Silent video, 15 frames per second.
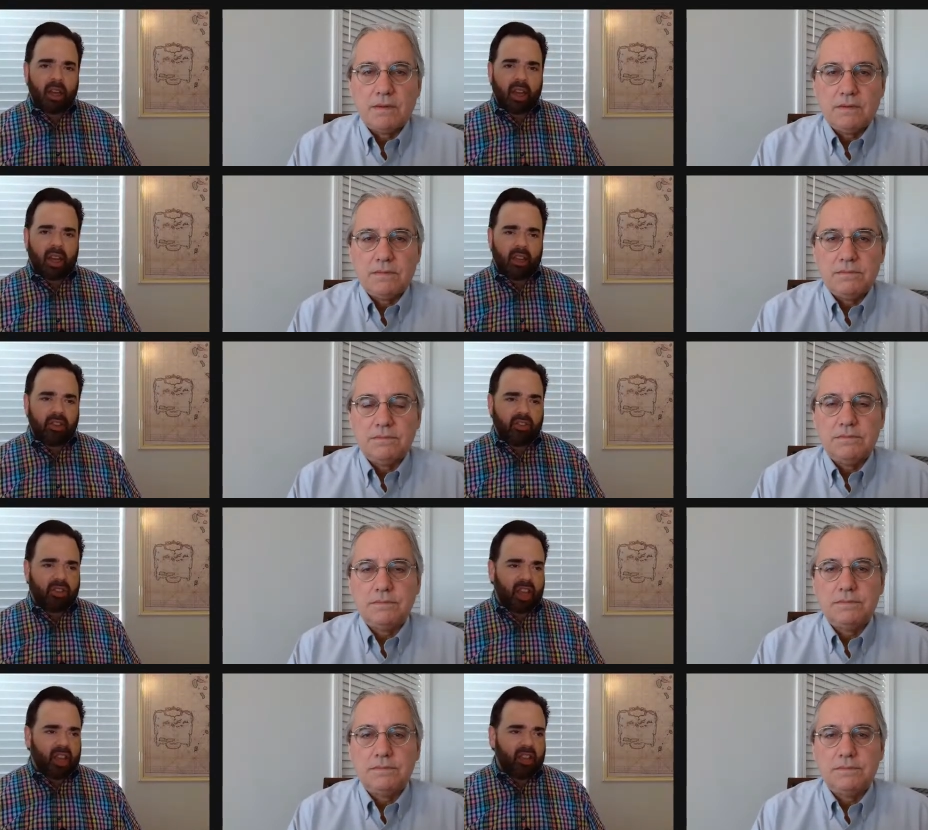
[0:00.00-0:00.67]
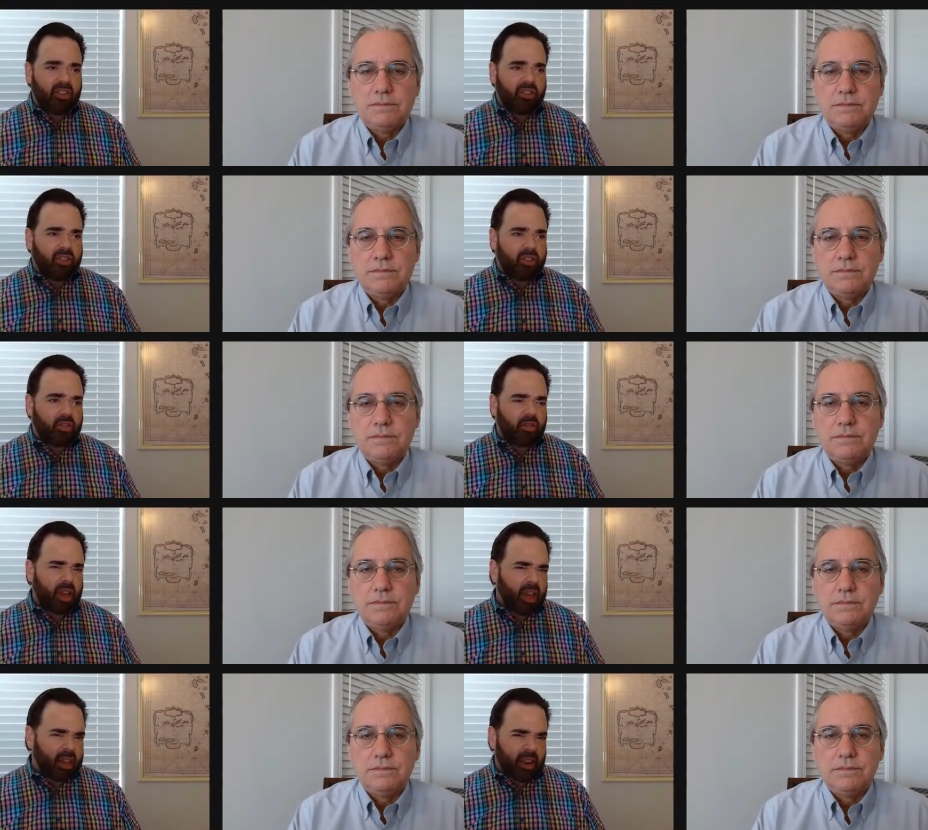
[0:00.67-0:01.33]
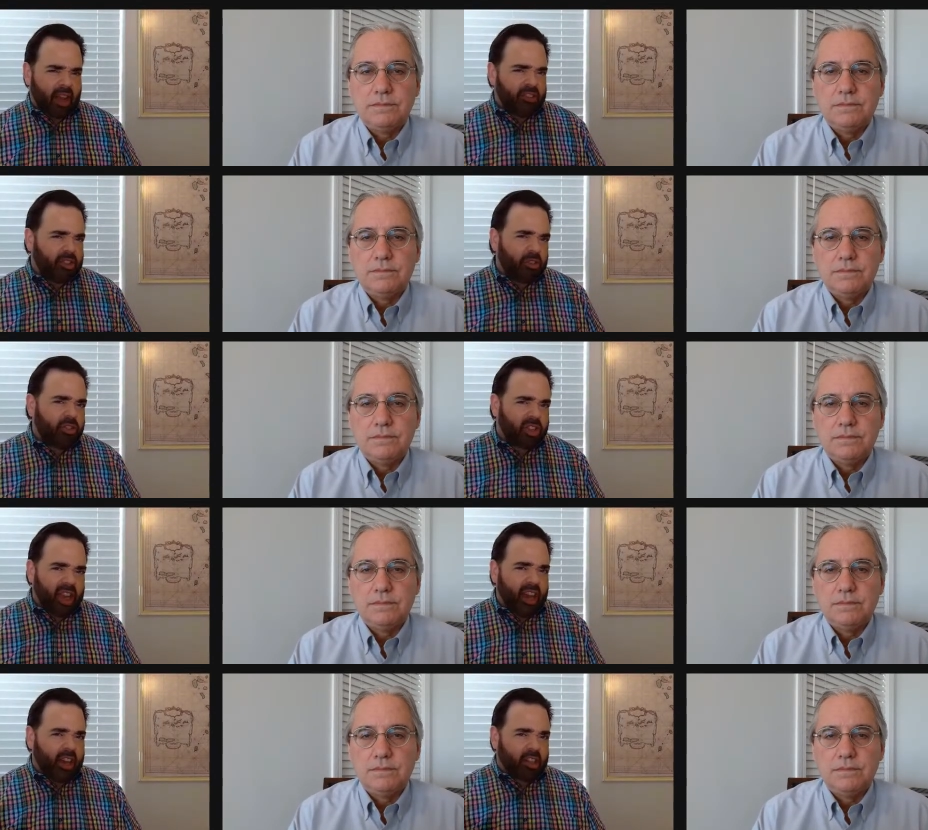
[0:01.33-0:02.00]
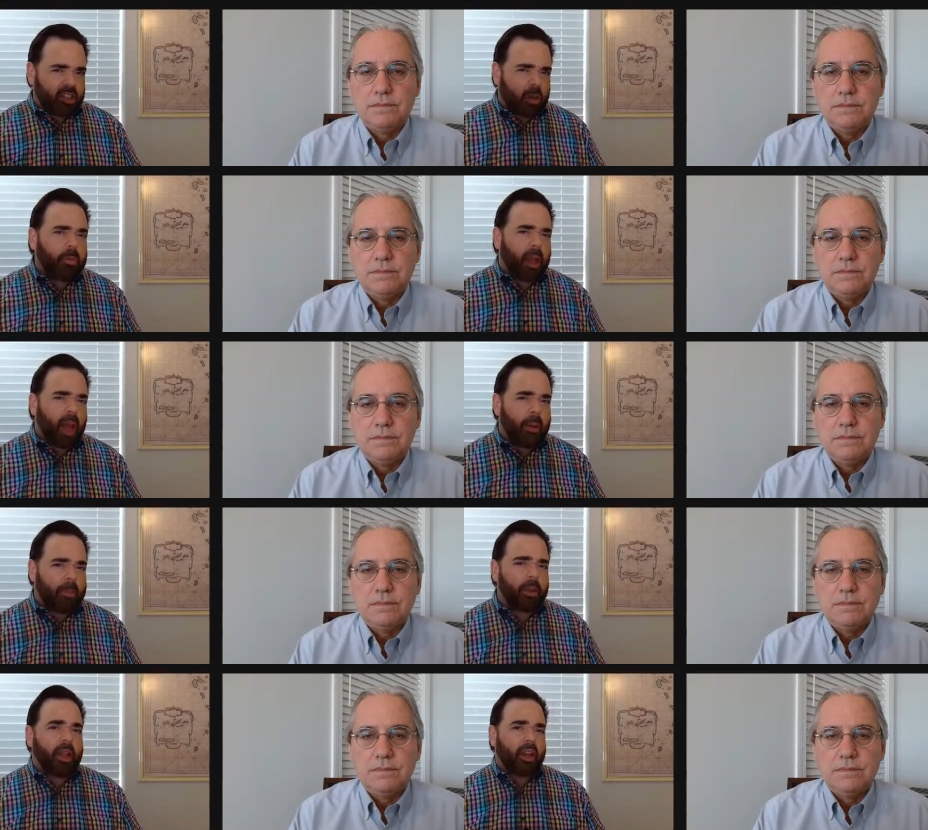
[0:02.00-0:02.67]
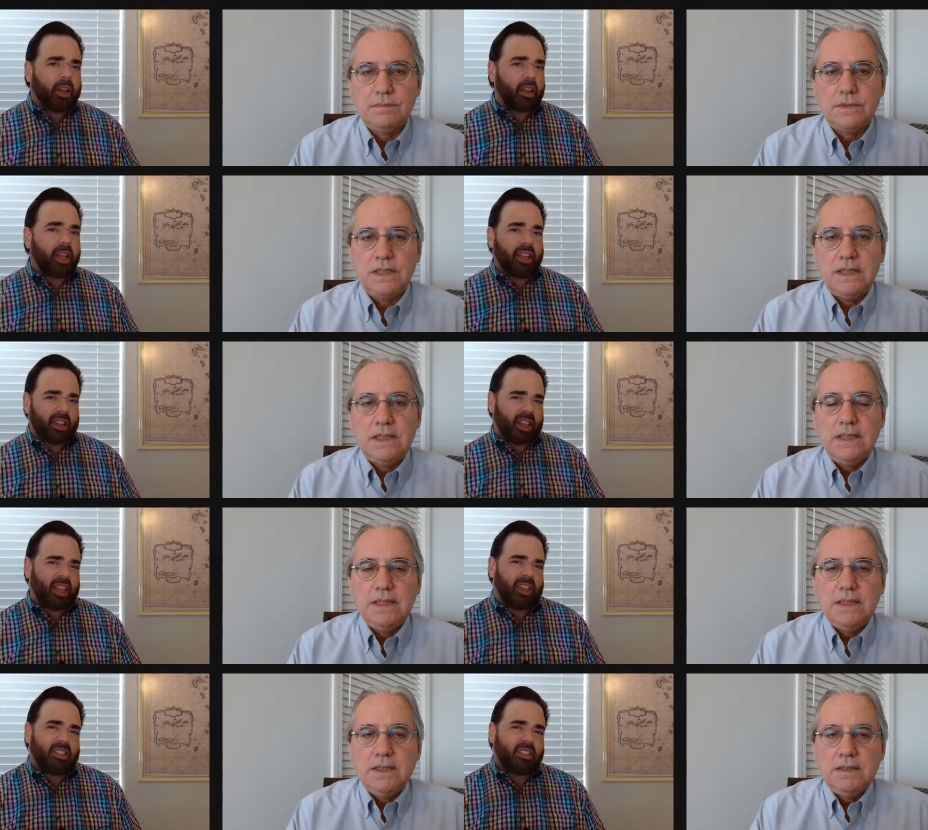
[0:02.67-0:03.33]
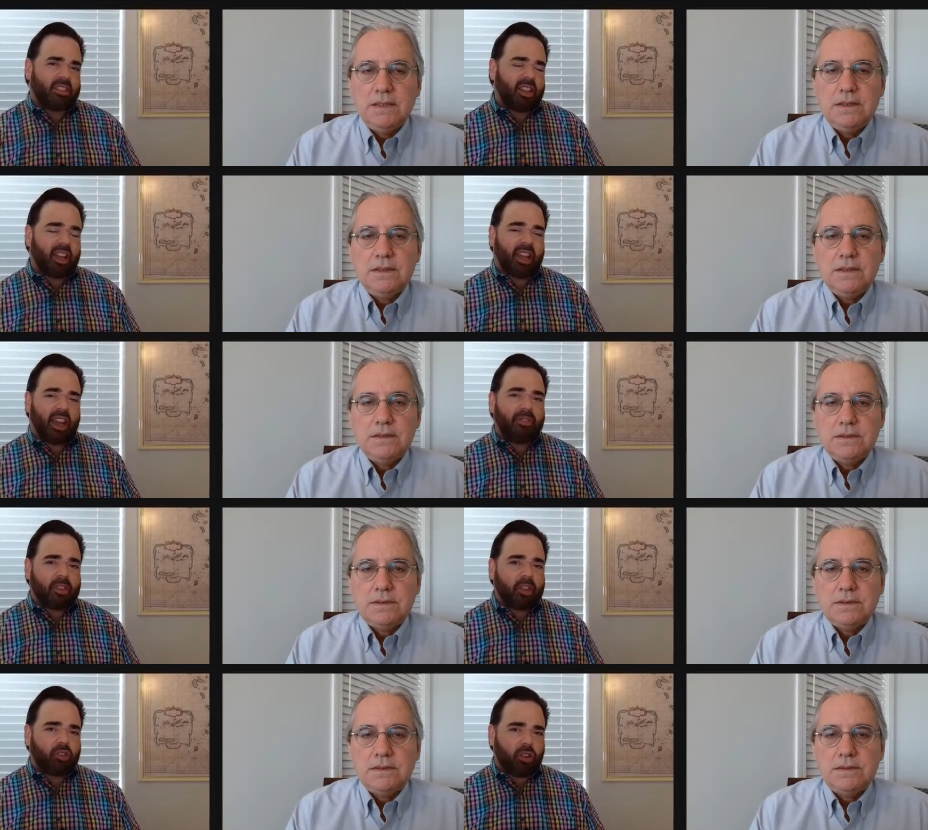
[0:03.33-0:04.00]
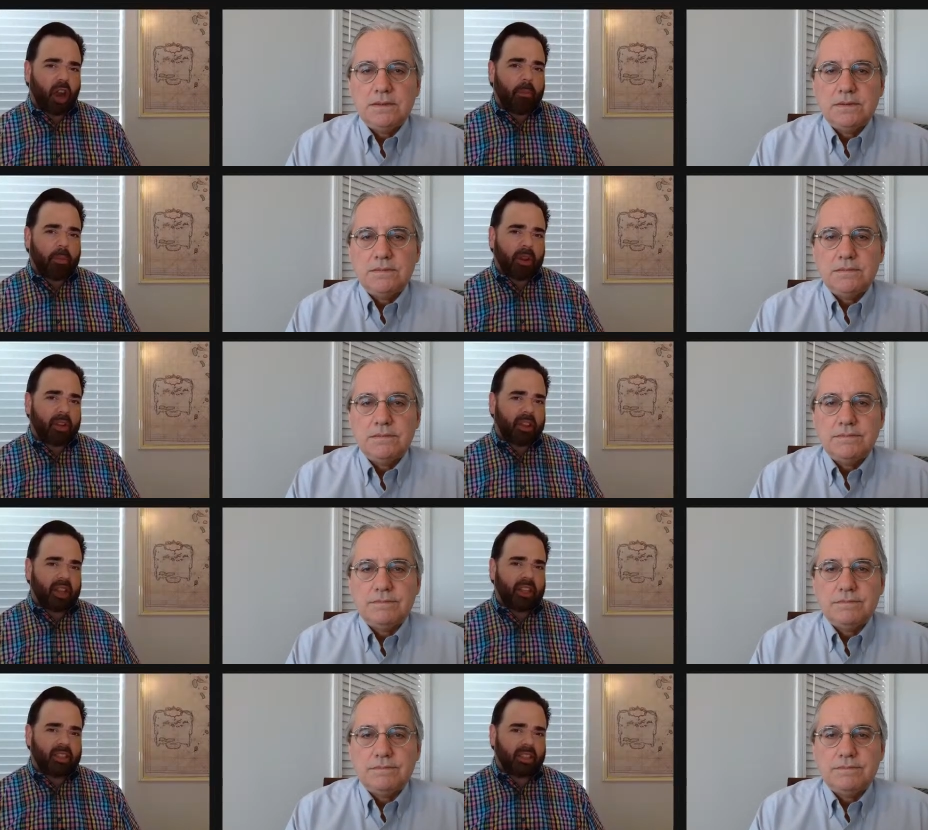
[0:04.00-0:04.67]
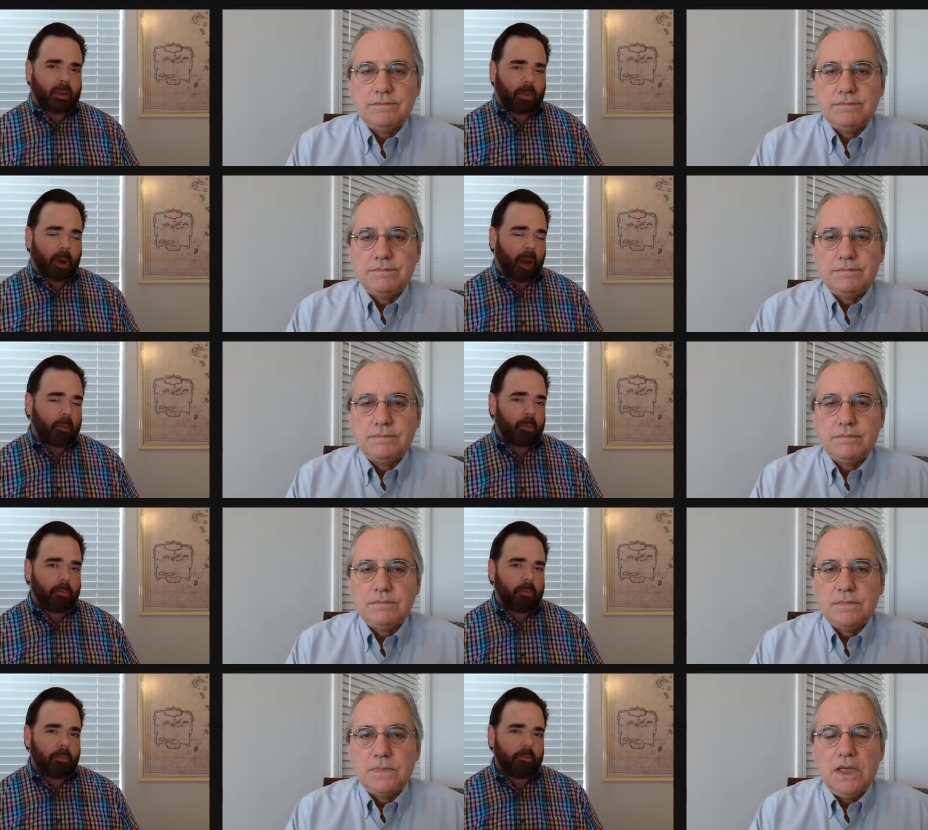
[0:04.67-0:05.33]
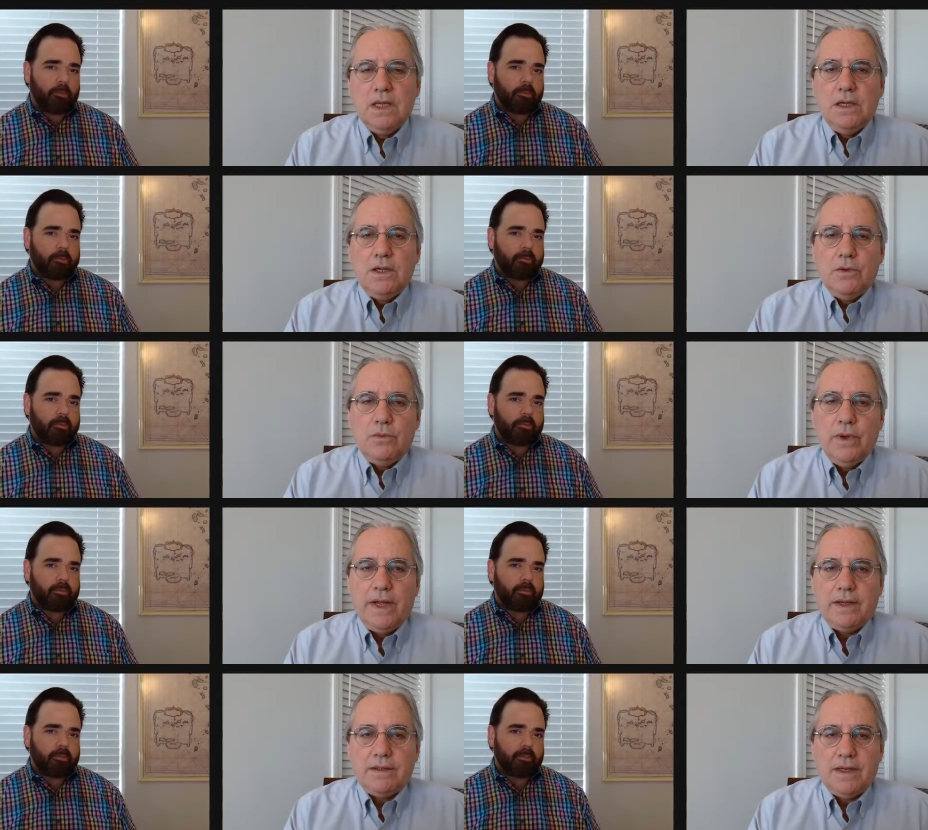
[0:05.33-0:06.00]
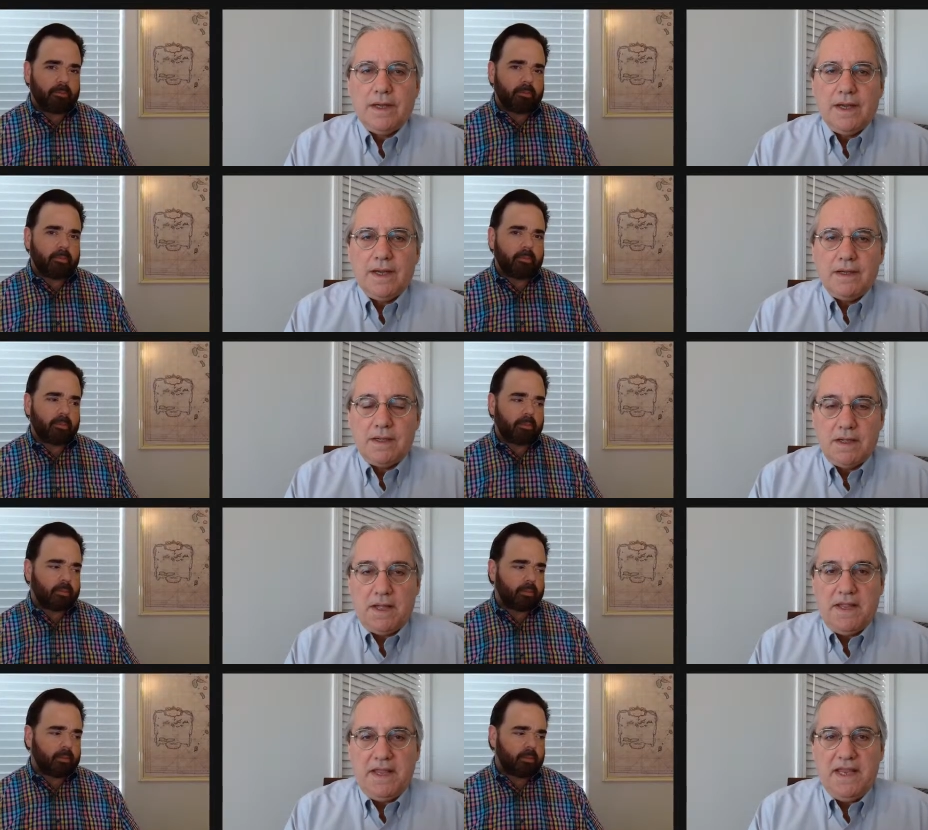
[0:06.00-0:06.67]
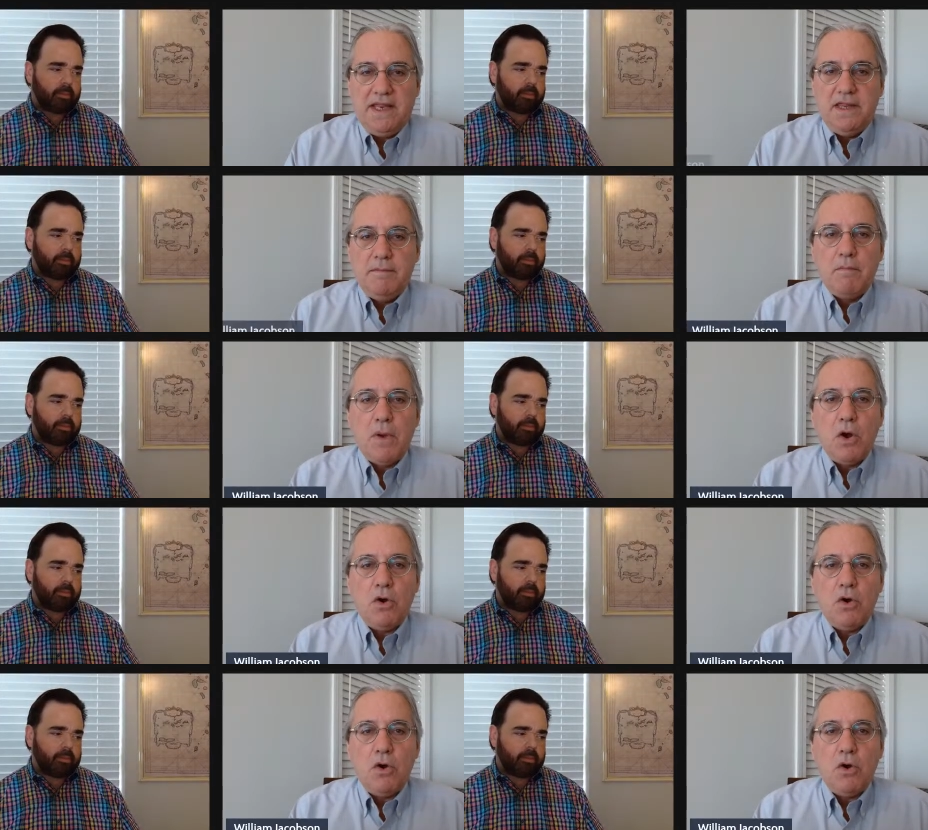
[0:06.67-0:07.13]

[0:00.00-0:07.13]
Speaker 1: is is as you see it, could you play politically? You think this is a gift to Trump, or you think this is a problem?
Speaker 2: Well, in the